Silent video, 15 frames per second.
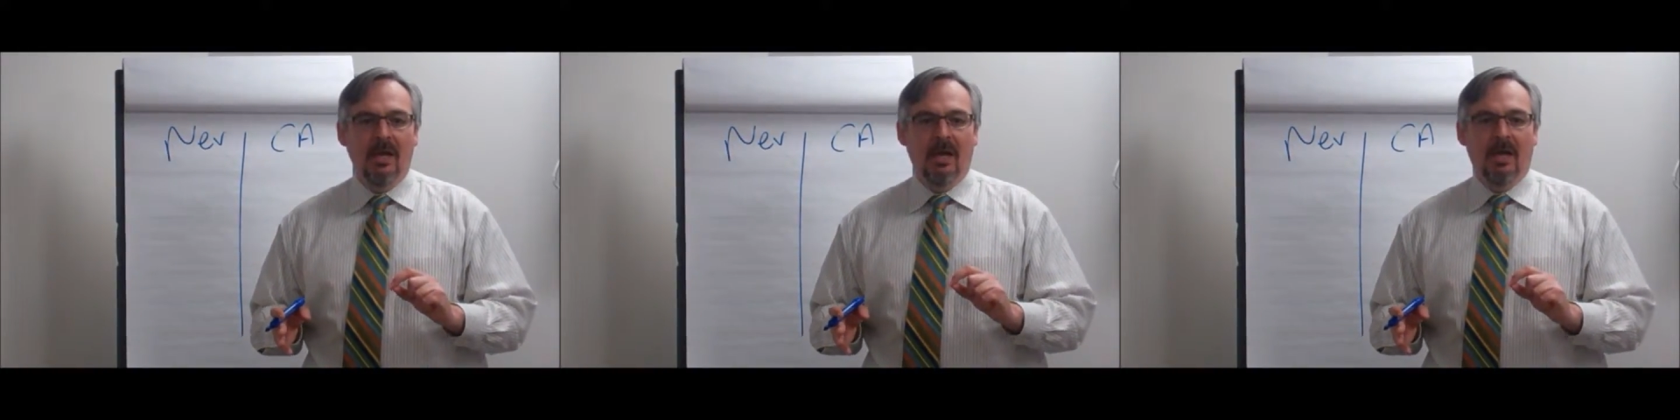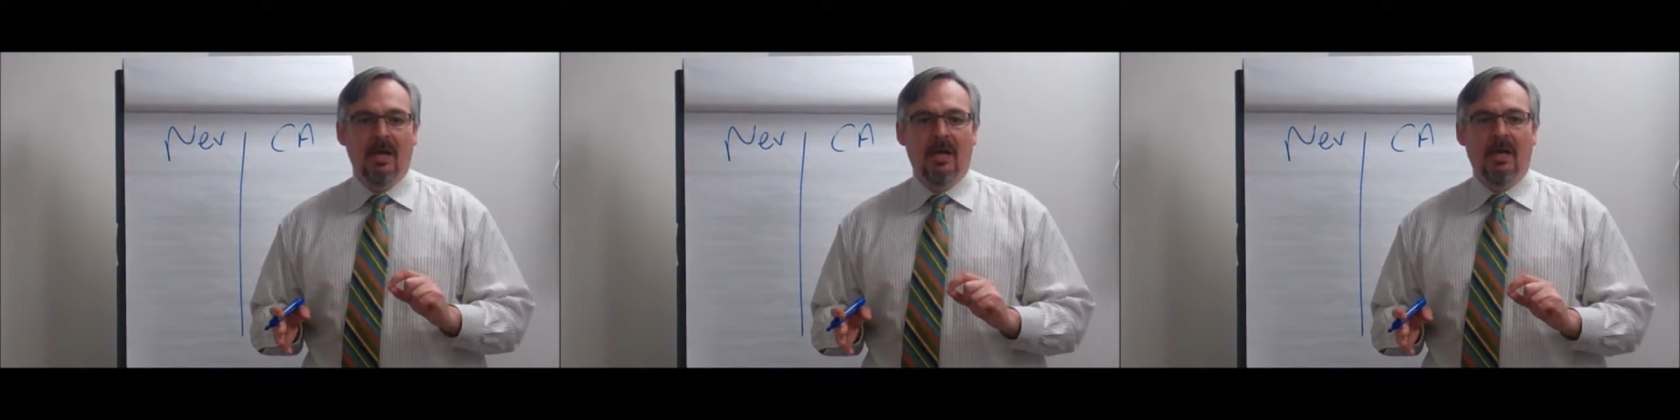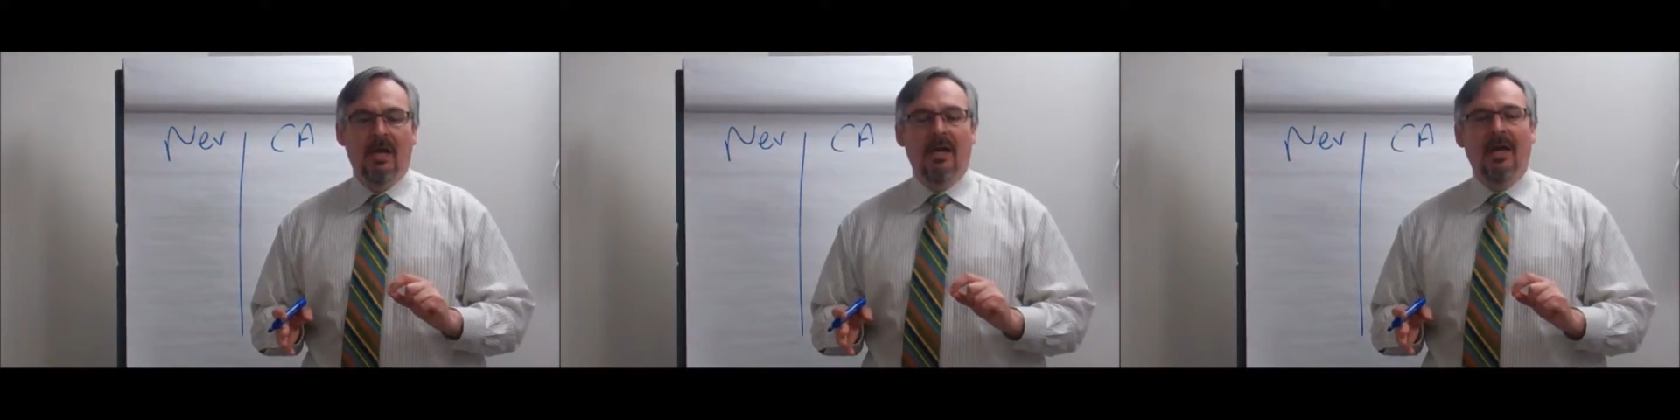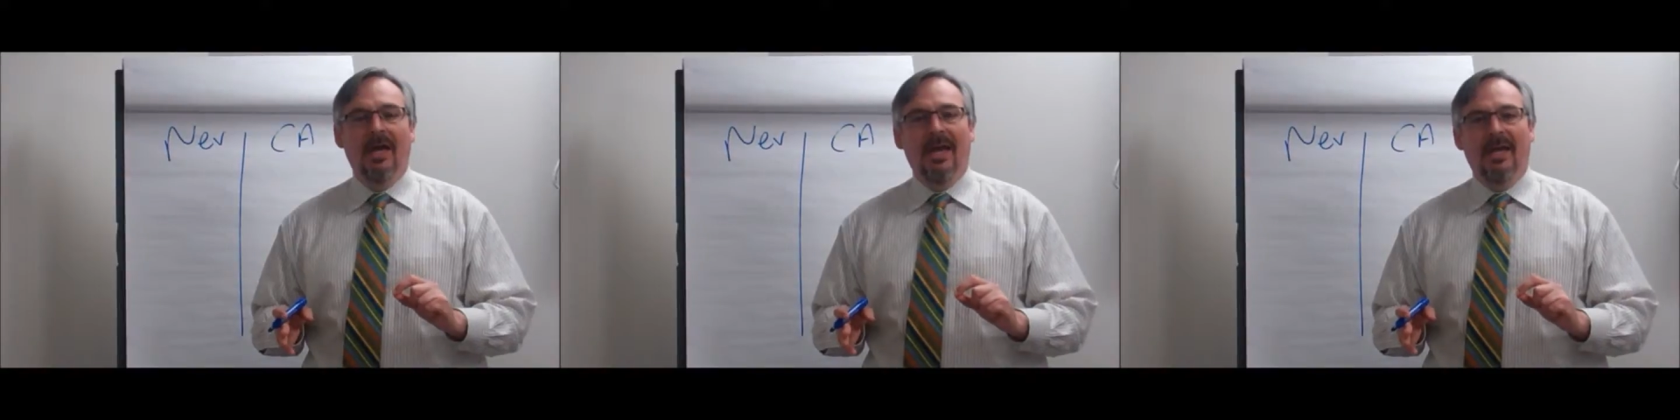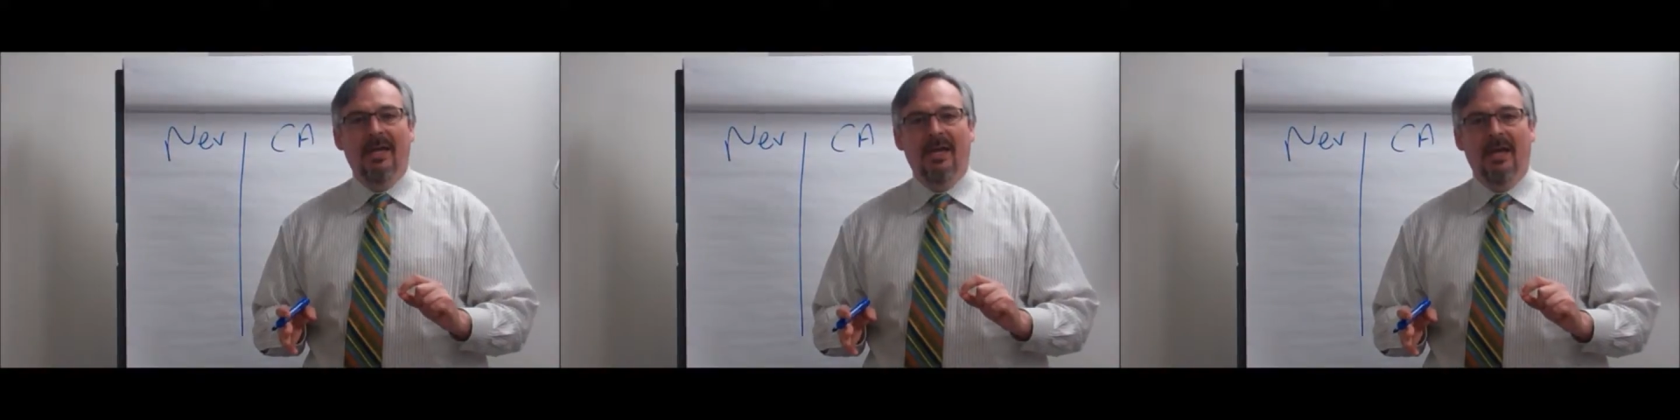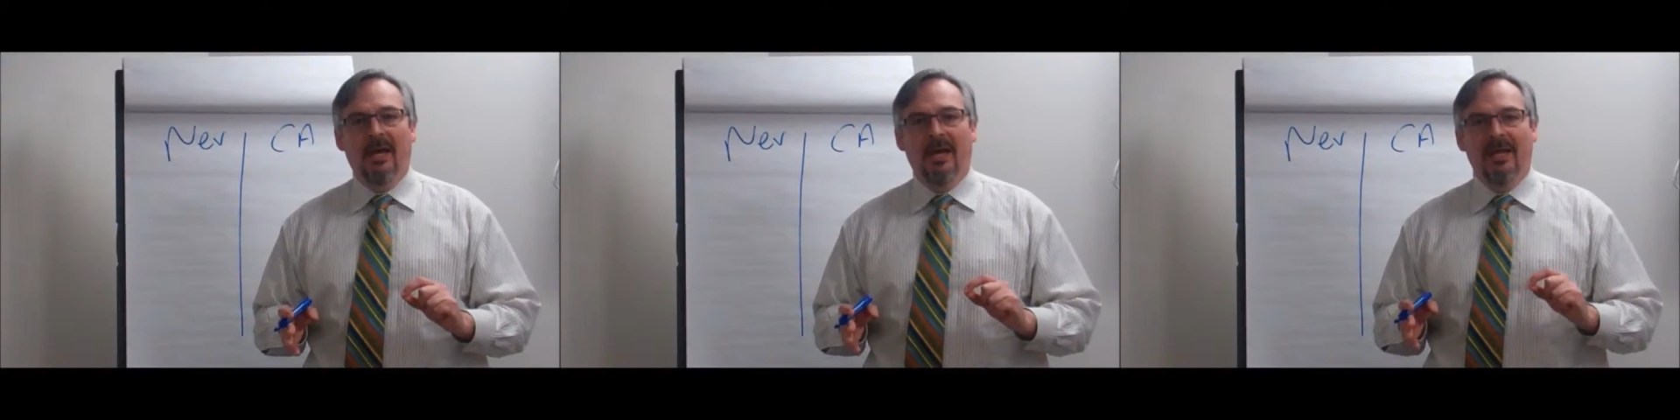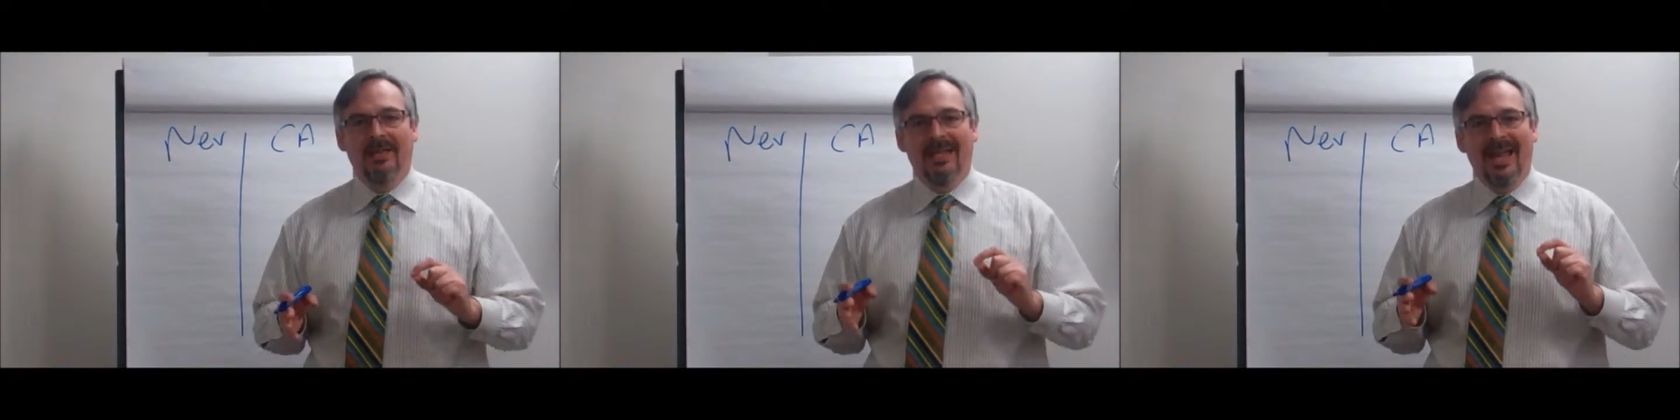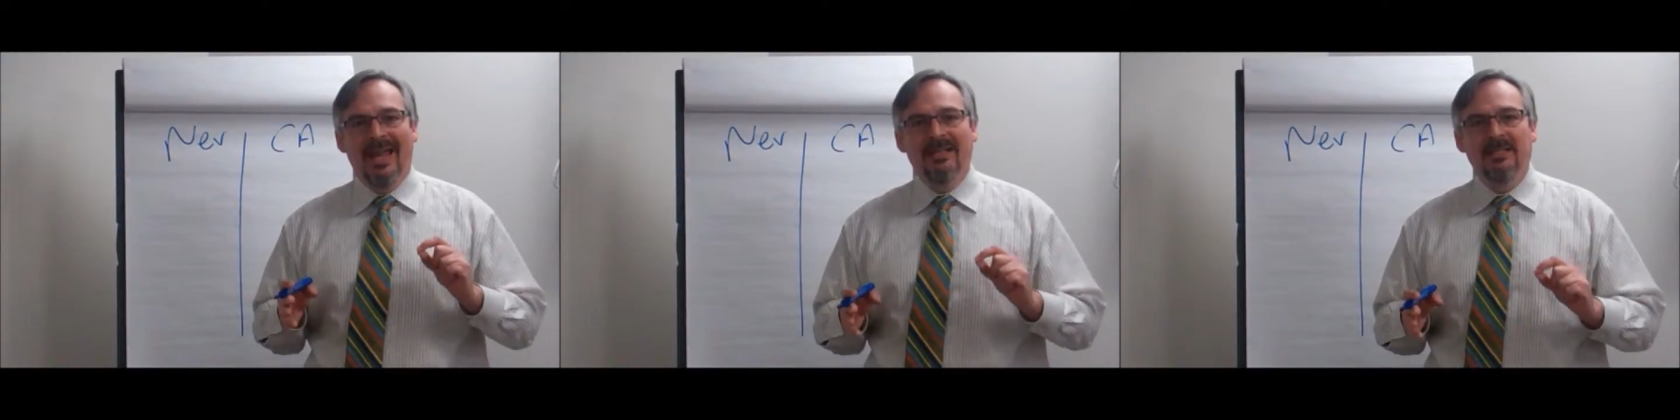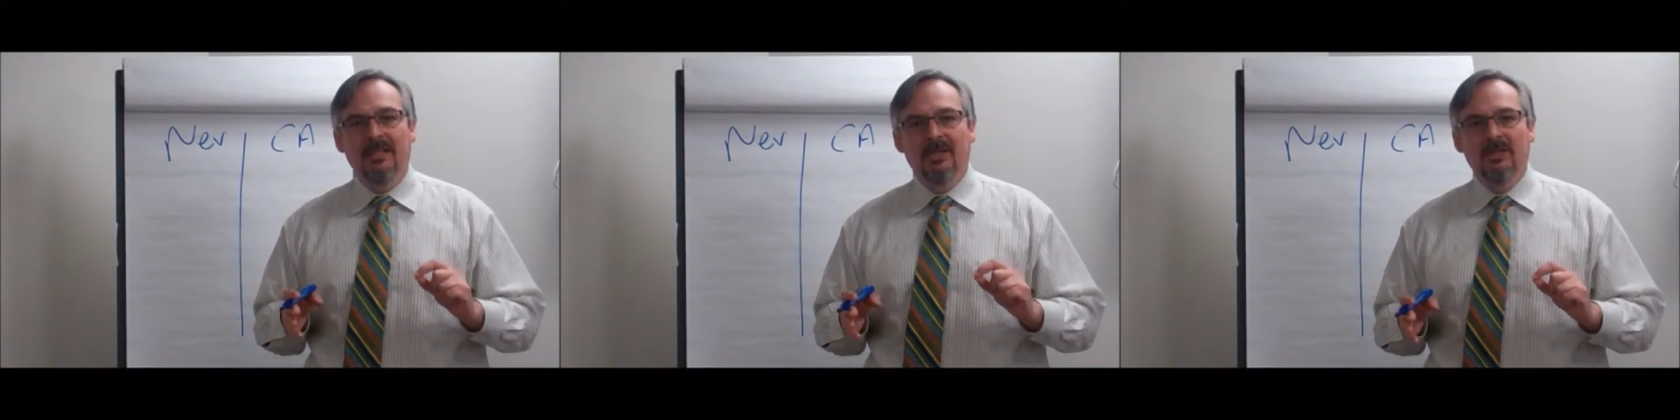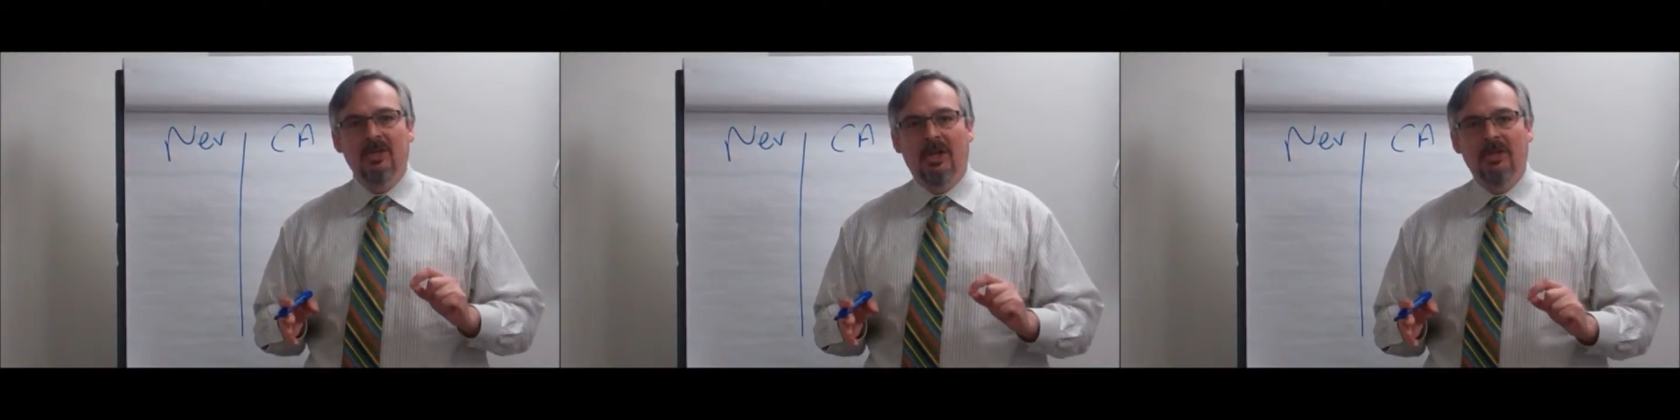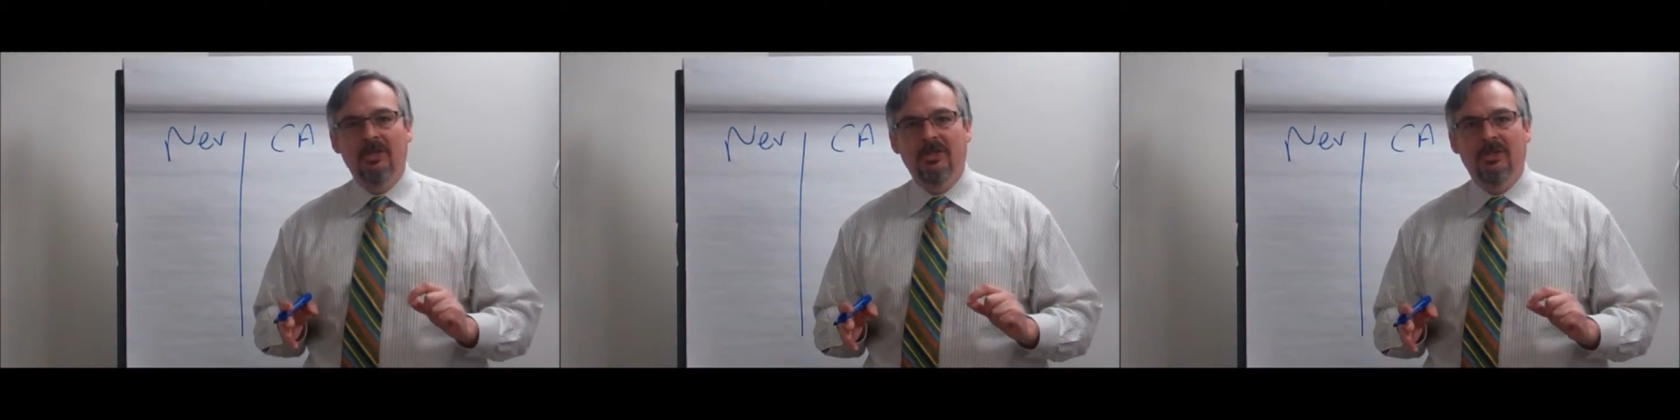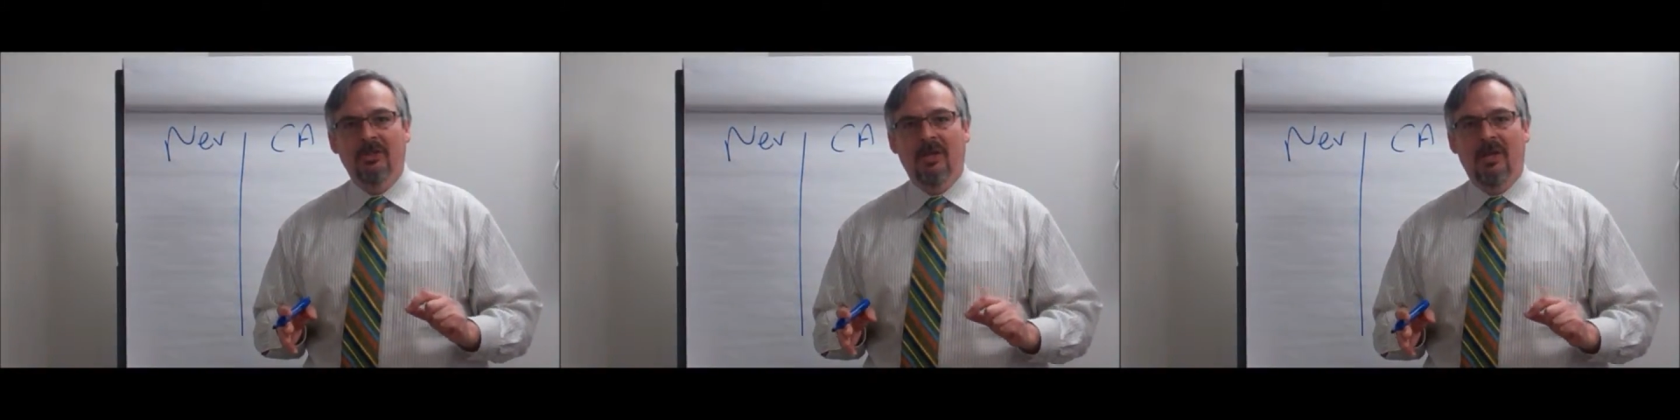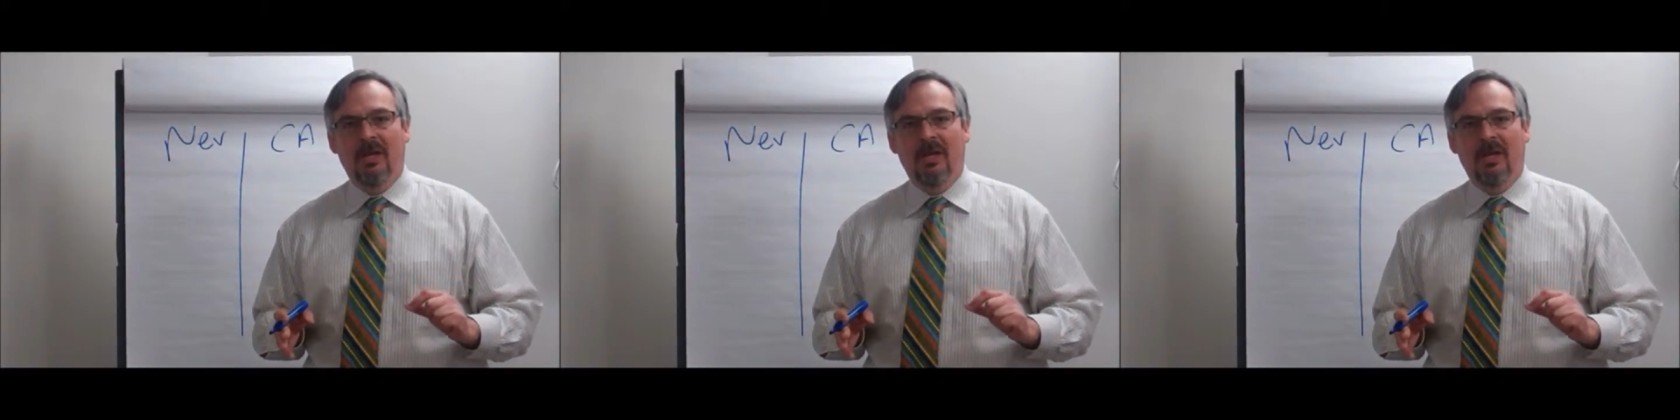Anti-Injunction